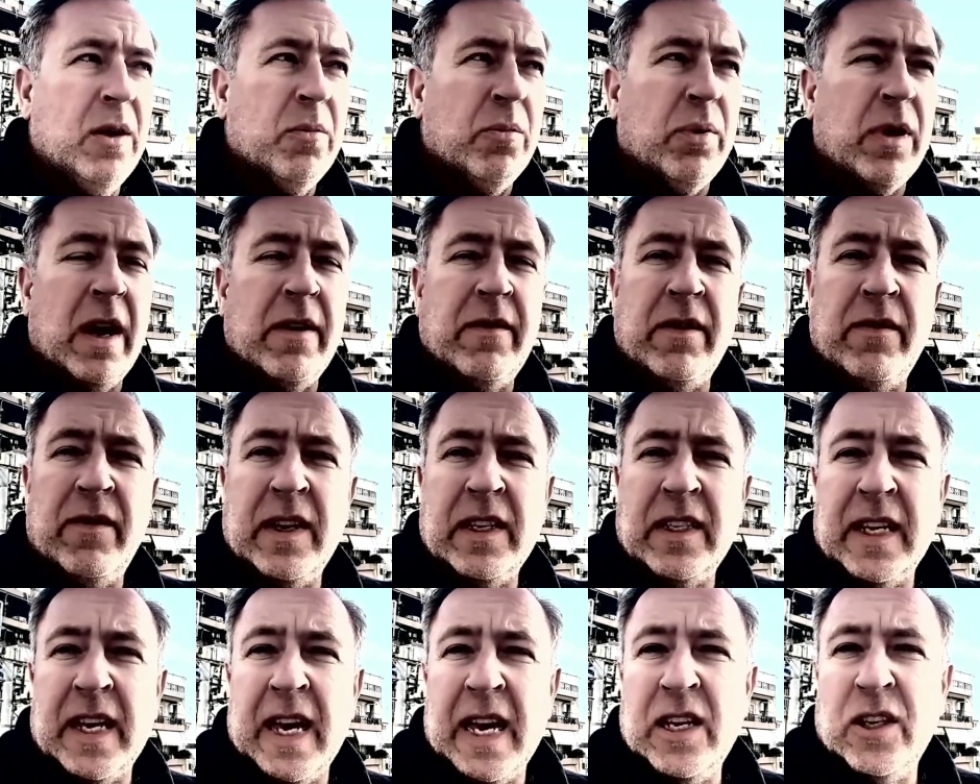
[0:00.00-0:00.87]
Private
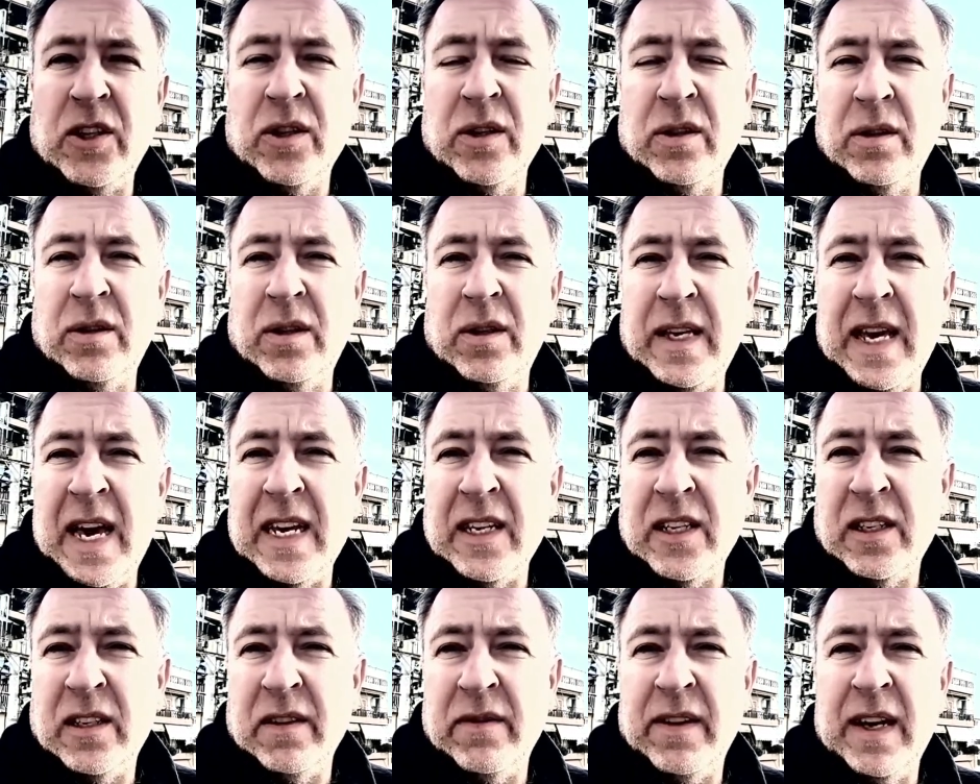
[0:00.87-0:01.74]
investigations,
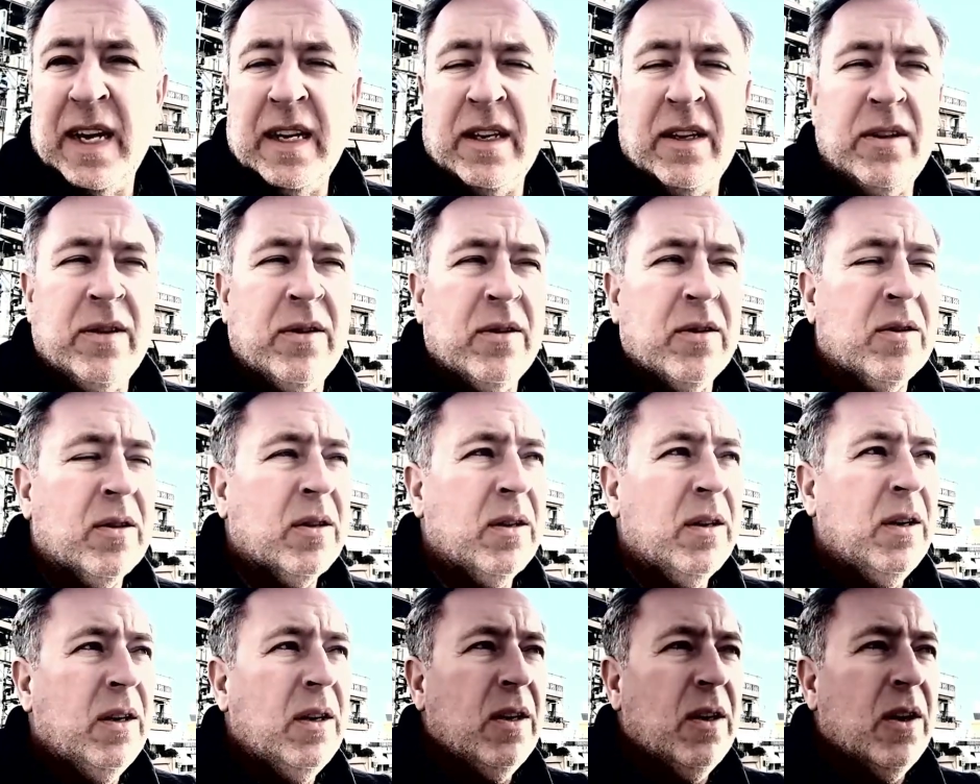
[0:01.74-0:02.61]
yes,
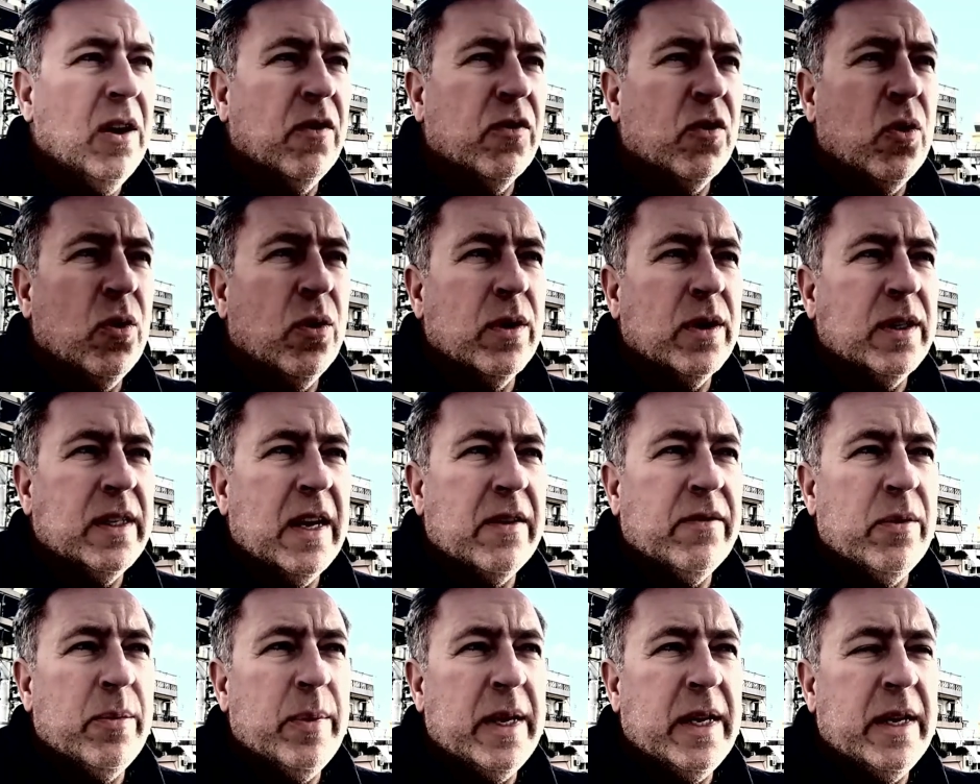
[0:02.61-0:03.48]
surveillance. Of course,
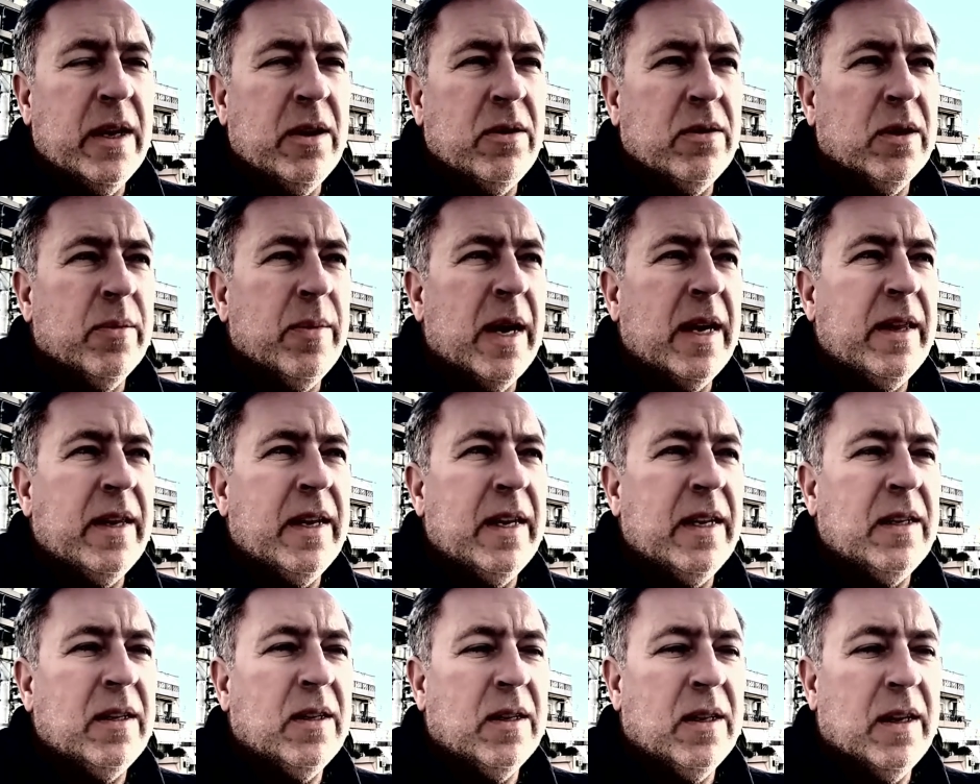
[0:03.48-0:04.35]
everybody knows about
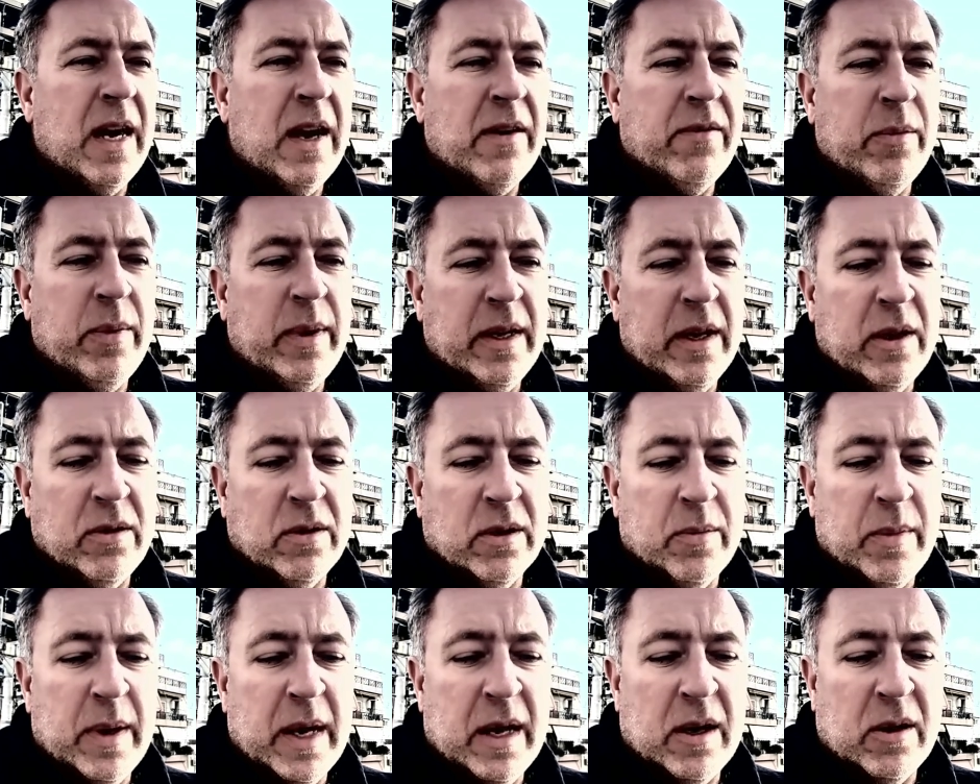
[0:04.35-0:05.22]
this. Everybody
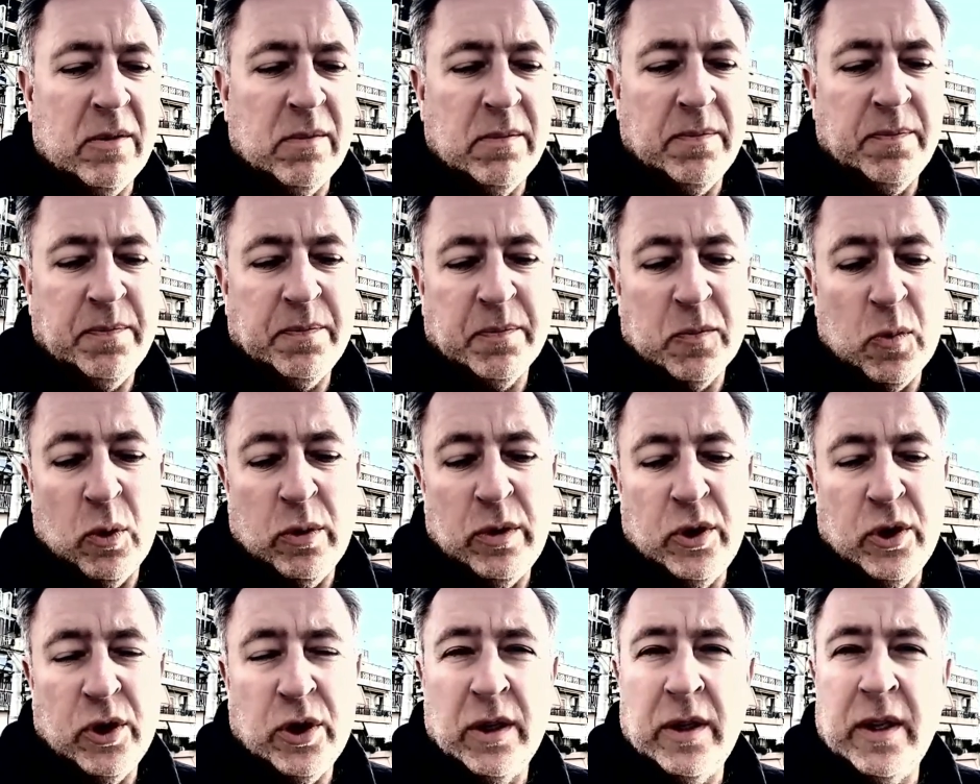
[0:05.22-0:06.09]
knows about, well,
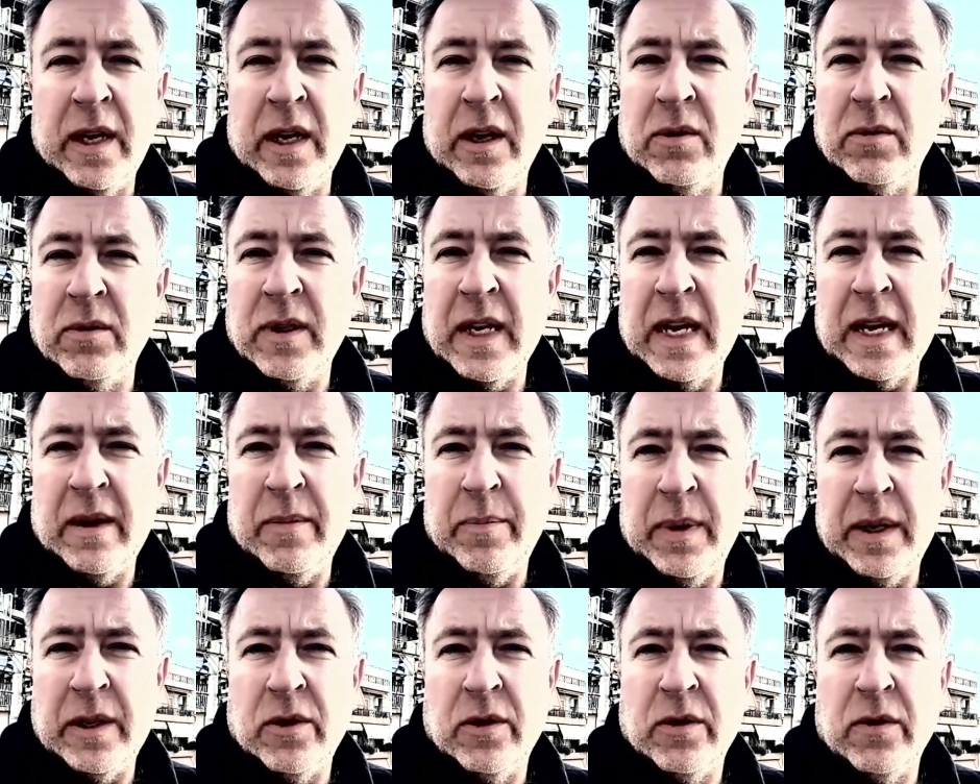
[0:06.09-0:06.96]
you should know,
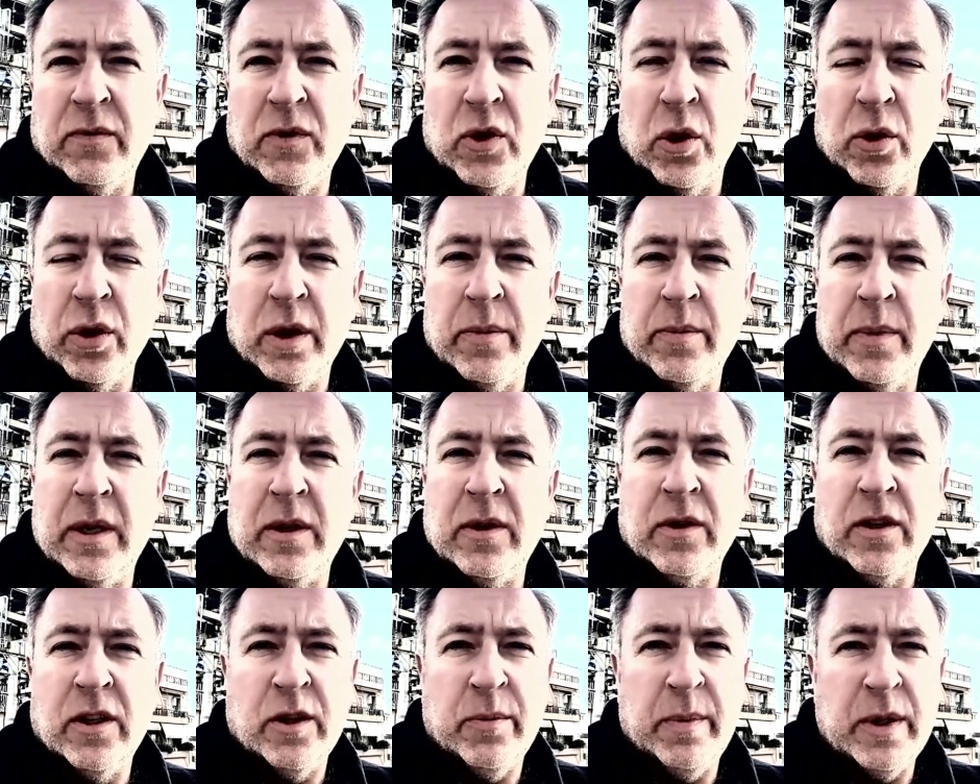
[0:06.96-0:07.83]
taking pictures of
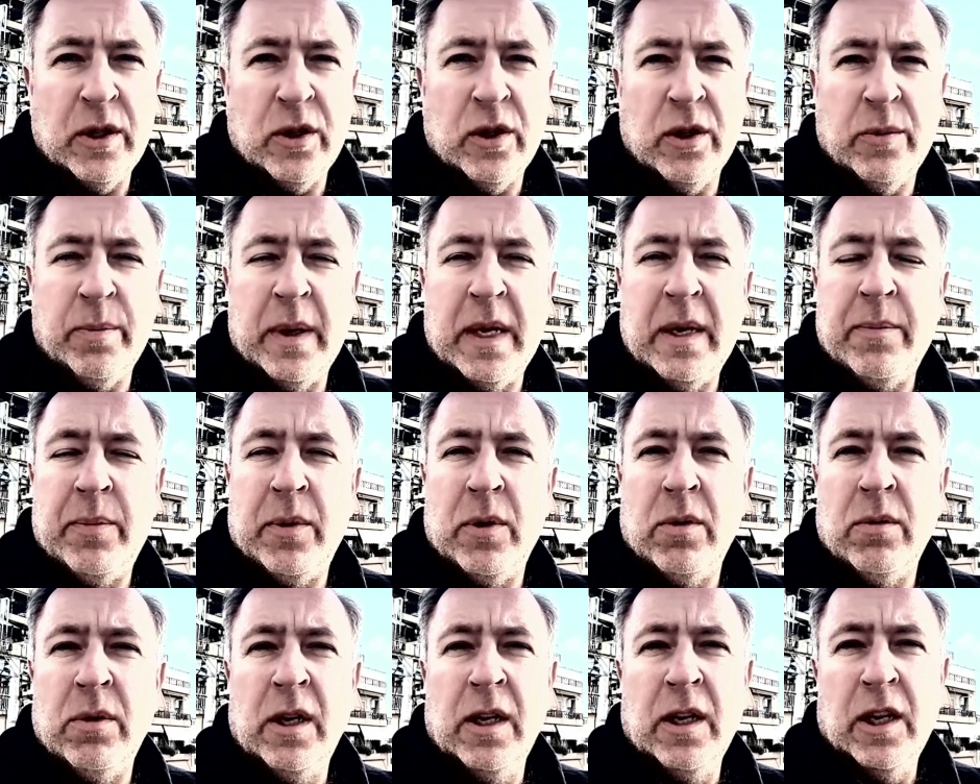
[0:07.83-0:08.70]
documents, suspicious
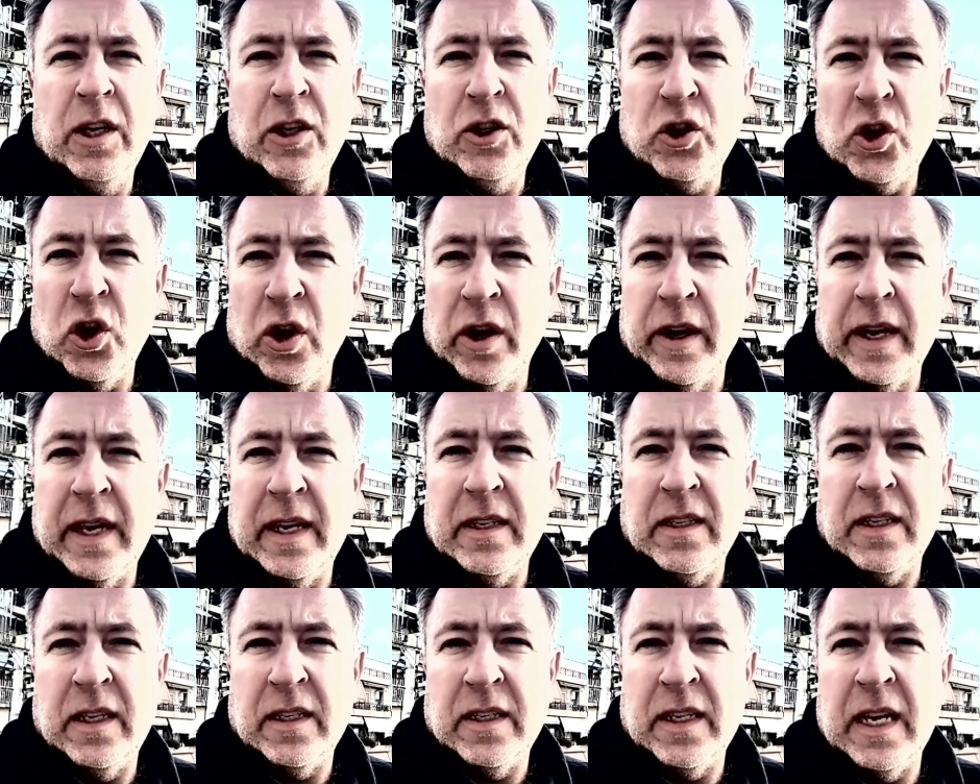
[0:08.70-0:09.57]
people,
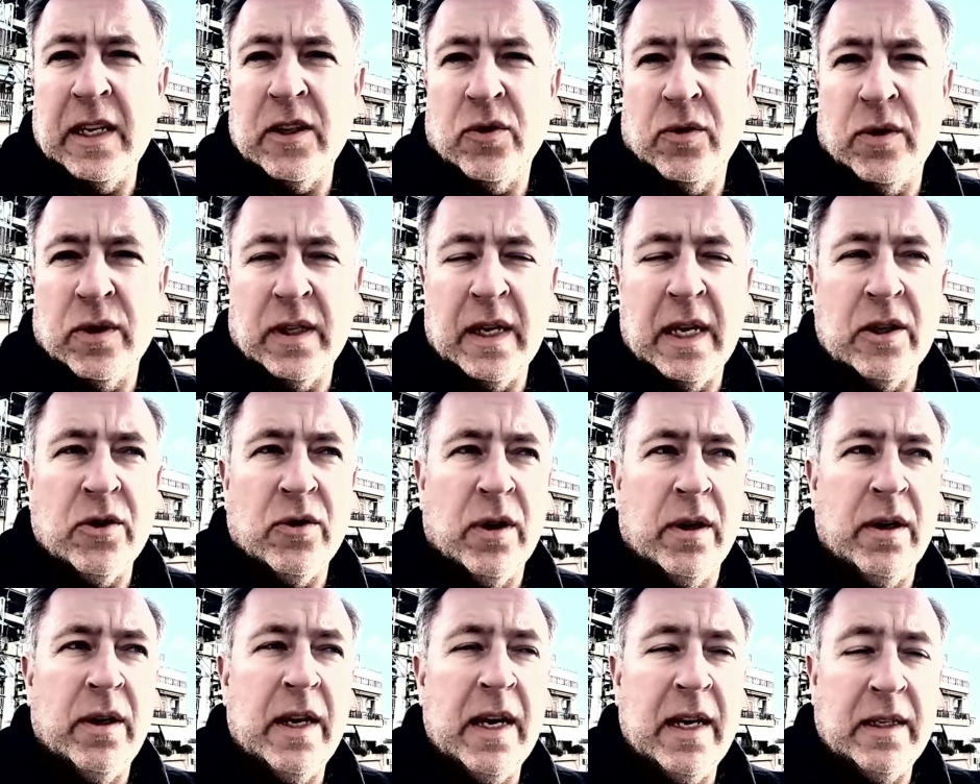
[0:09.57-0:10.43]
targets, etc.,
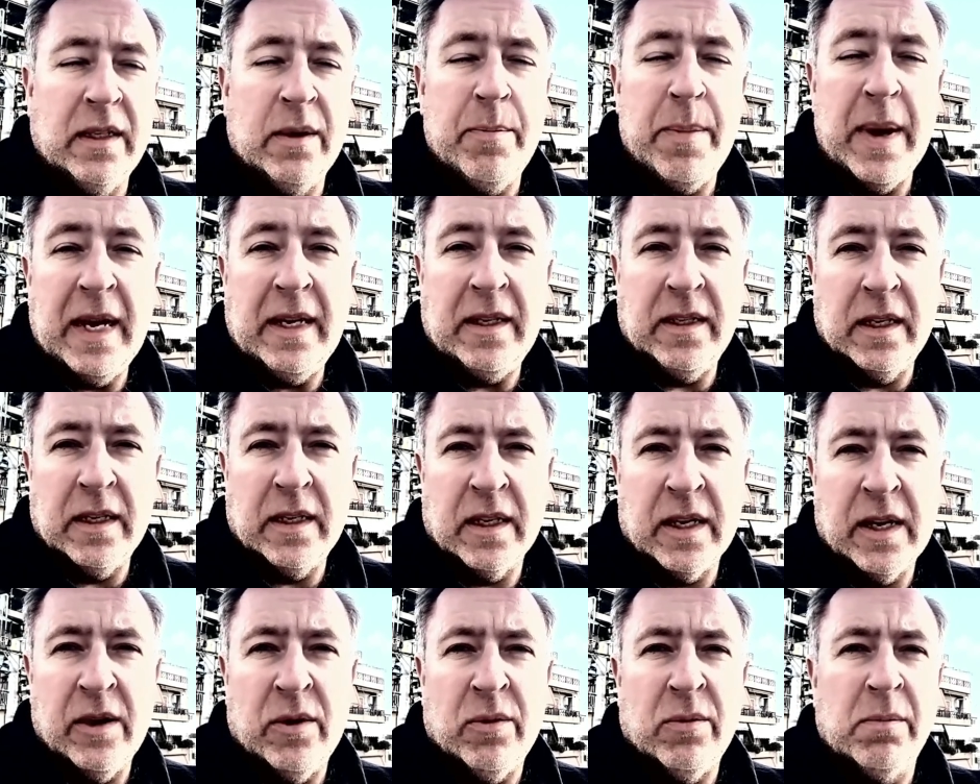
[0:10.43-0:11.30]
etc. It's a basic
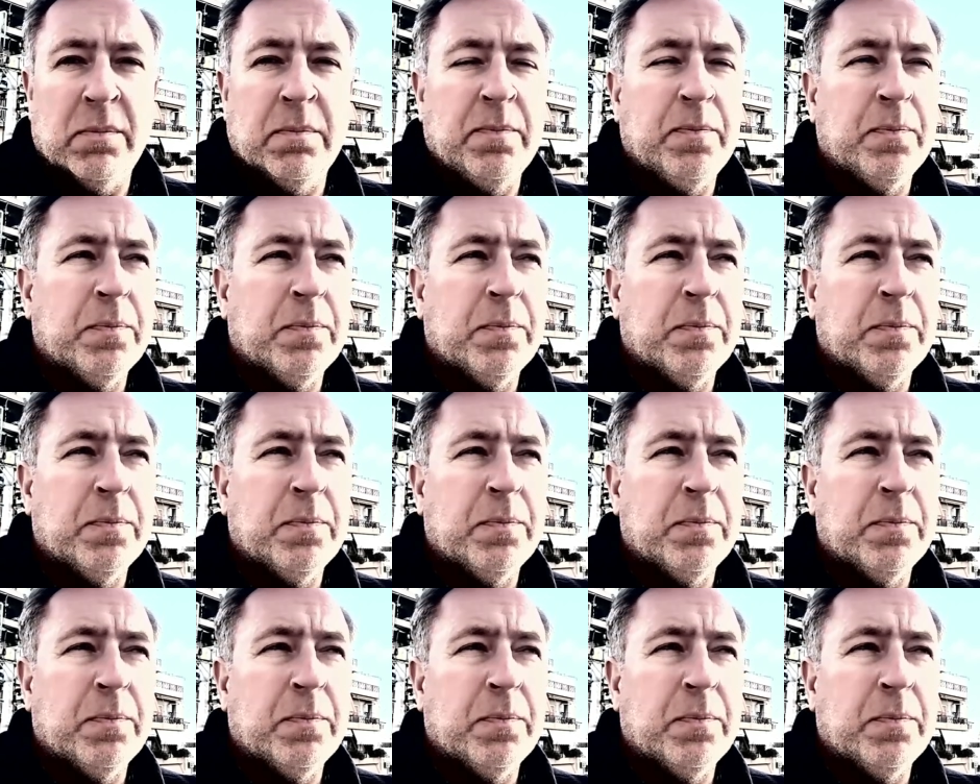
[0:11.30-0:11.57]
skill.